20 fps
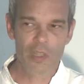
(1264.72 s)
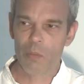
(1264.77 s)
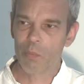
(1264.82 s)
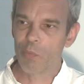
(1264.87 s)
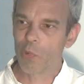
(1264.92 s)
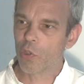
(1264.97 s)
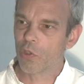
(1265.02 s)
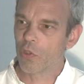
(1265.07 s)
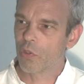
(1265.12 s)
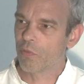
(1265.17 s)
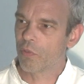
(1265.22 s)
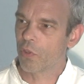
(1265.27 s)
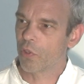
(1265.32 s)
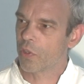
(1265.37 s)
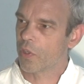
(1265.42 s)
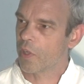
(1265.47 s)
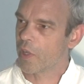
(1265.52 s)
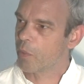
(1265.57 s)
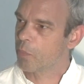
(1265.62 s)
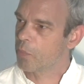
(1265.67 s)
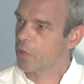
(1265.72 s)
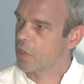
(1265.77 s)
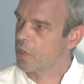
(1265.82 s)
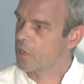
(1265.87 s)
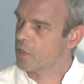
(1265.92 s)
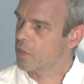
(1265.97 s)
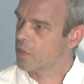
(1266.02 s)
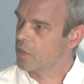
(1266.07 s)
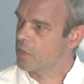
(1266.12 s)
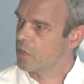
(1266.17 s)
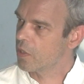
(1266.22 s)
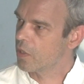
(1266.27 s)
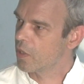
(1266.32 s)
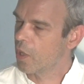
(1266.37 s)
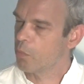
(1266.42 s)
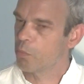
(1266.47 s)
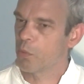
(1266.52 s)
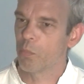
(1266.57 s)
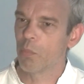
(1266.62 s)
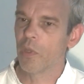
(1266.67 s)
important for your happiness is the
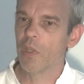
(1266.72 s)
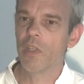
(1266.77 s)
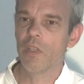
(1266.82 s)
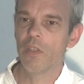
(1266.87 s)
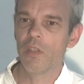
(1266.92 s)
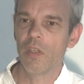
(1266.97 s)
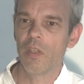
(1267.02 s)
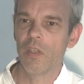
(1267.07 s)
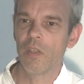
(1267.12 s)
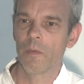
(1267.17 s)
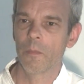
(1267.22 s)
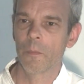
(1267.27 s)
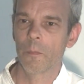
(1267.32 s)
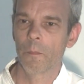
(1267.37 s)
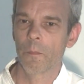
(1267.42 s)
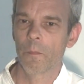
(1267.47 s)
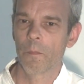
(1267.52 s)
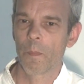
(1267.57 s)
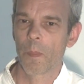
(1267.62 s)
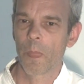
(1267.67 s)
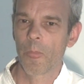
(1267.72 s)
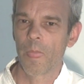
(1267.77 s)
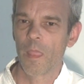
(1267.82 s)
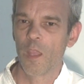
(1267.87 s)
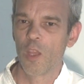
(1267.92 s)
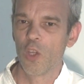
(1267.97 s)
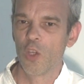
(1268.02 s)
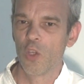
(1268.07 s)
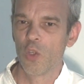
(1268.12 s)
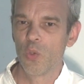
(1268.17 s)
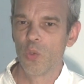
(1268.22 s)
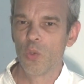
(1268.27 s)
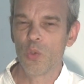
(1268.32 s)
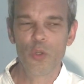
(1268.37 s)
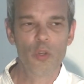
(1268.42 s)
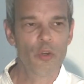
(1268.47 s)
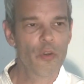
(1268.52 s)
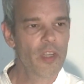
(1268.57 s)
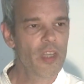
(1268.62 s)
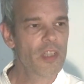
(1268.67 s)
capability to
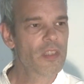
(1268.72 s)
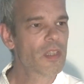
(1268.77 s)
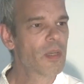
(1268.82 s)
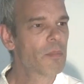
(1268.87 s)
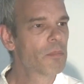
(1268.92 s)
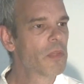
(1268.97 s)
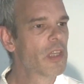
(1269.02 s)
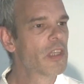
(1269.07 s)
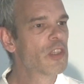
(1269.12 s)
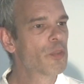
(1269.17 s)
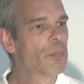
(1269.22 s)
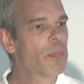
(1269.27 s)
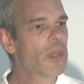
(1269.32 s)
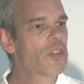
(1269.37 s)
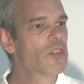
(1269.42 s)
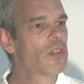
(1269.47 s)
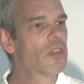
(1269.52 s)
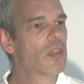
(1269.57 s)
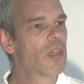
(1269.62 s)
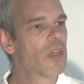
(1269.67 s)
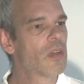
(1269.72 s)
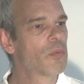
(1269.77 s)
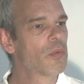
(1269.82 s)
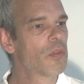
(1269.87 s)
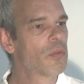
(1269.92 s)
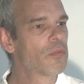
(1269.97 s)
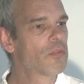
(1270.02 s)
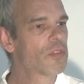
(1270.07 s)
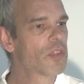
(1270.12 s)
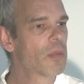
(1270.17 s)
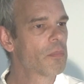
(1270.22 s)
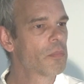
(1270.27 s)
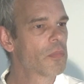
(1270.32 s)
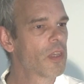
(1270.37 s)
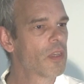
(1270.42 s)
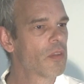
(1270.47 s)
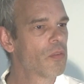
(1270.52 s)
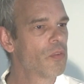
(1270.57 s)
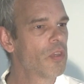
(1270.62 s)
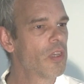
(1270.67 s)
create something special out of
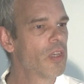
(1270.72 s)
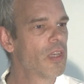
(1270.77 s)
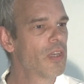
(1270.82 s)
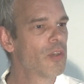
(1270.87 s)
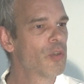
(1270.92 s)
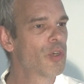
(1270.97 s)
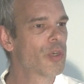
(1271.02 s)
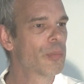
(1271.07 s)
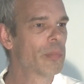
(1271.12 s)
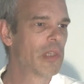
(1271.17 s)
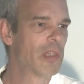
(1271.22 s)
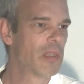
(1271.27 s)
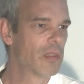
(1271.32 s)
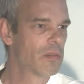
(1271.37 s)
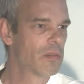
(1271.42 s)
something really normal,